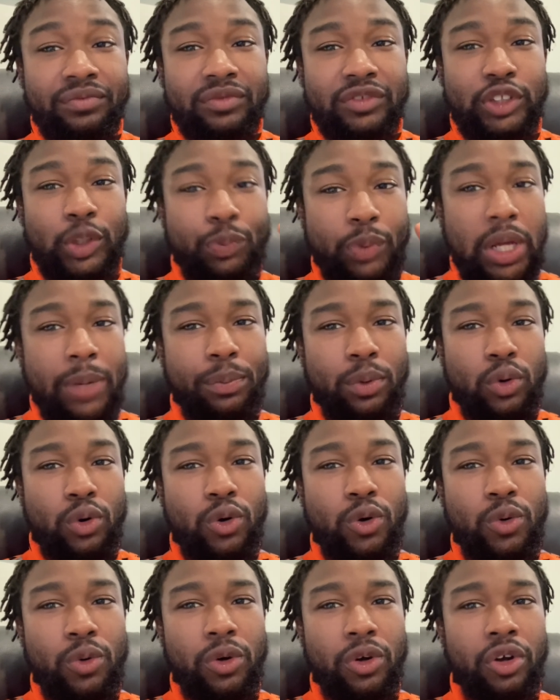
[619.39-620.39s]
to people
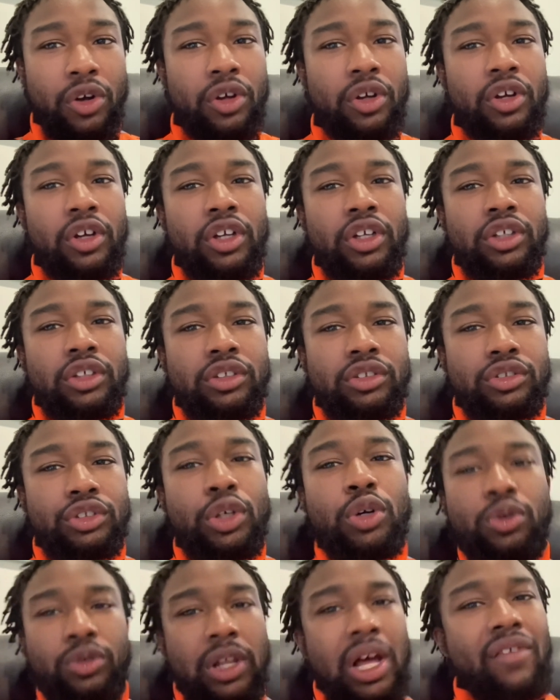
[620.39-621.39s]
who were
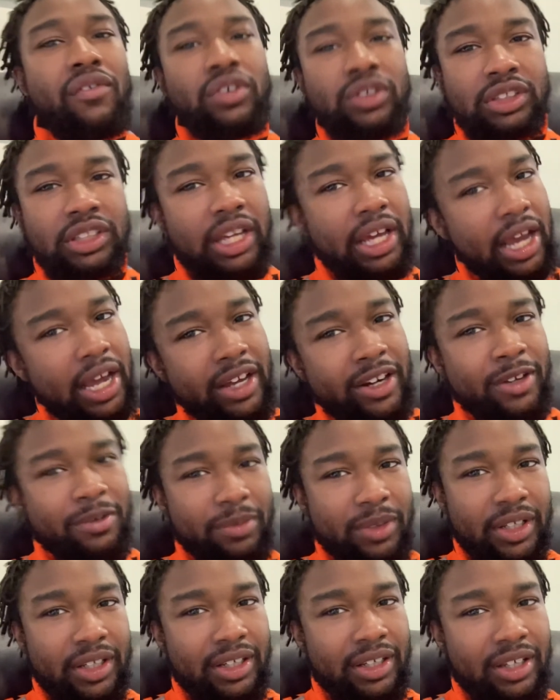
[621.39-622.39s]
two levels ahead of
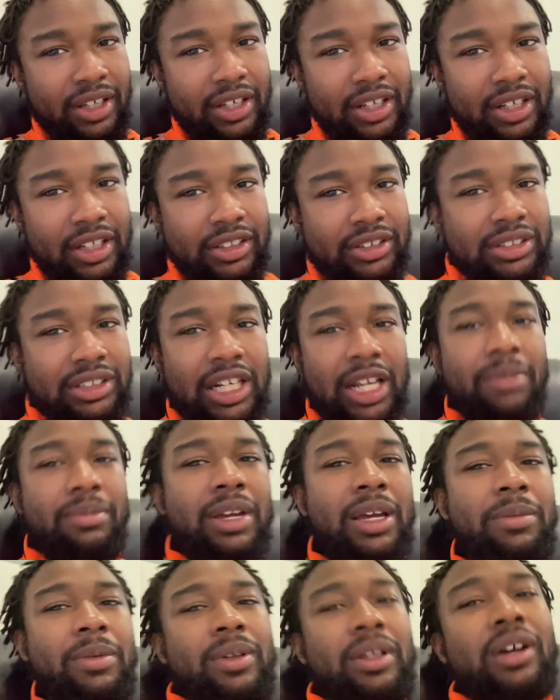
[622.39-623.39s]
me. So that
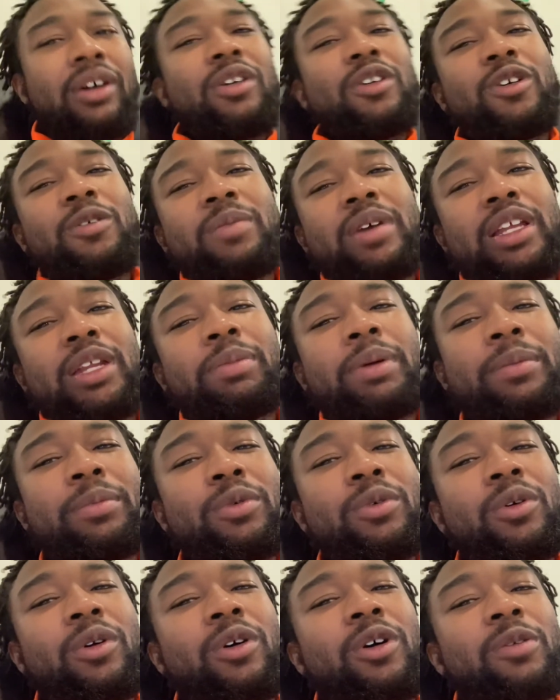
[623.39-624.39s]
made me like, oh man, the people
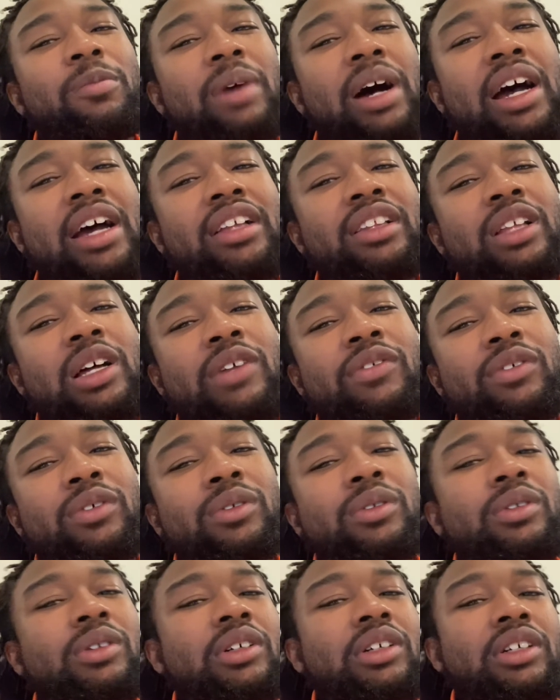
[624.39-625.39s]
who are on my
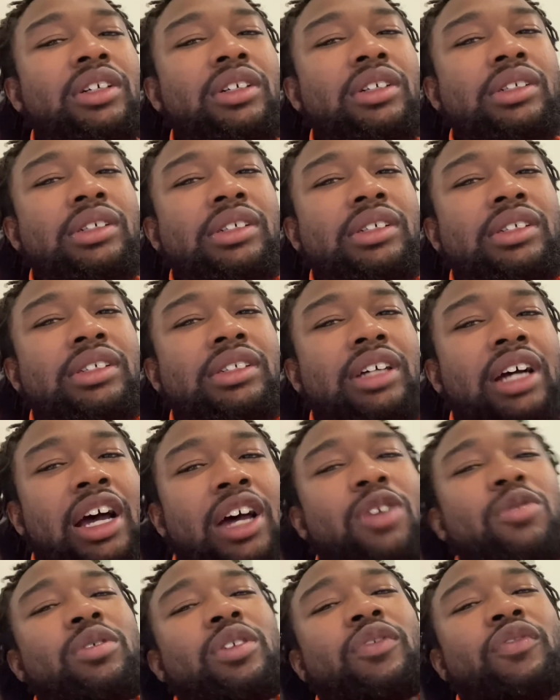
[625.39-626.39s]
level, I
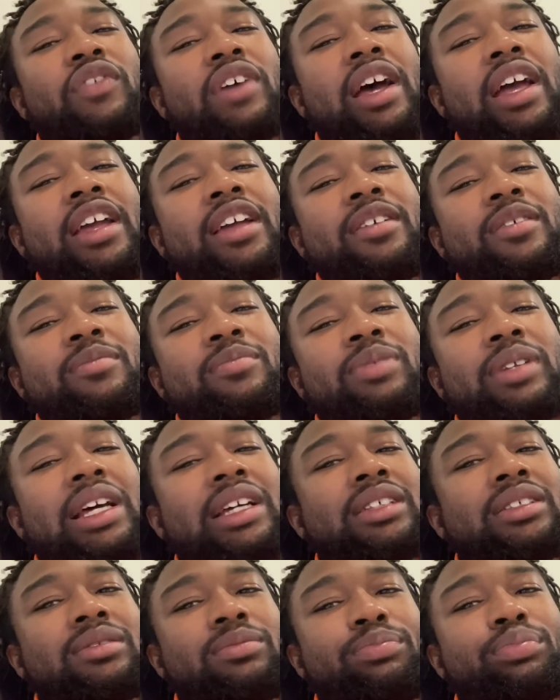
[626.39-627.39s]
don't want to fight. But
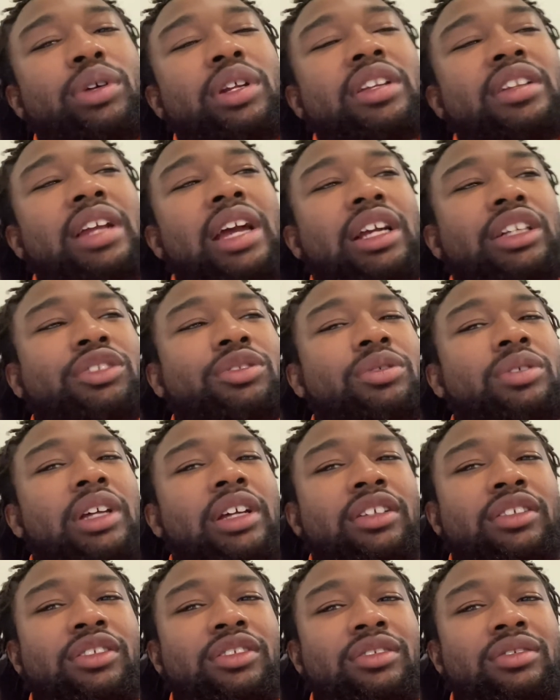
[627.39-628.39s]
that's pretty natural.
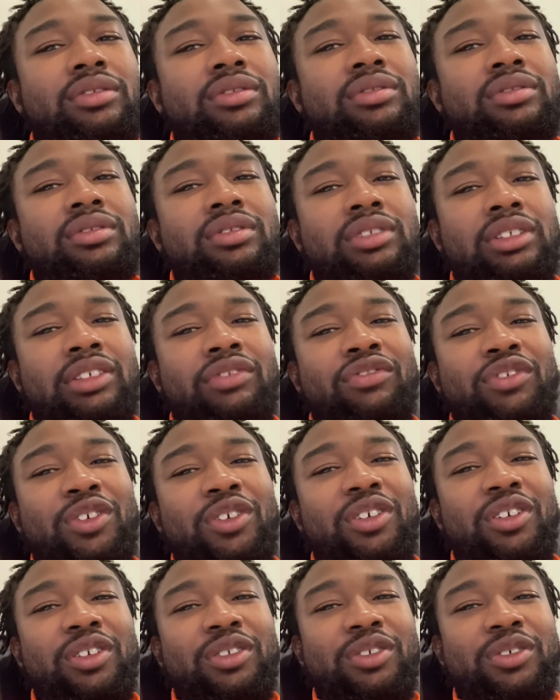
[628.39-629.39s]
Like, if you're
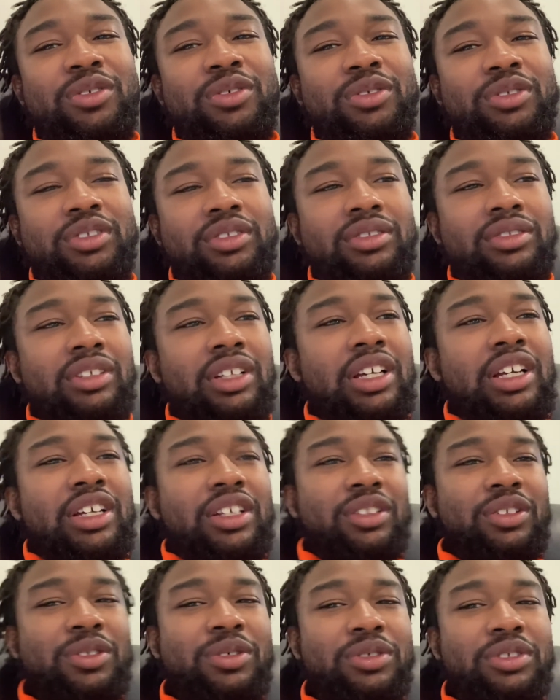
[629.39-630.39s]
going to lose,
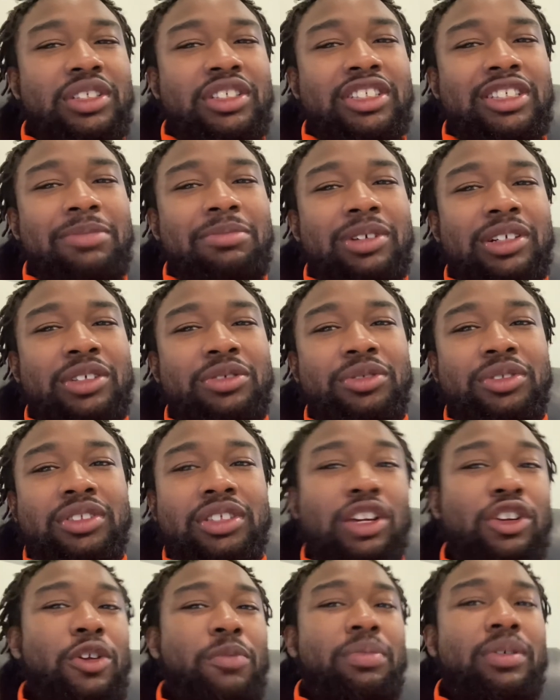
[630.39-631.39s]
lose to someone who
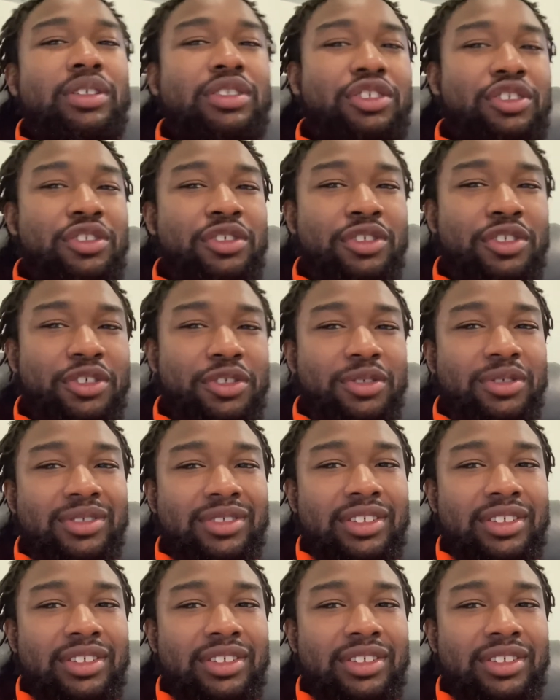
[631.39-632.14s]
sucker punches you,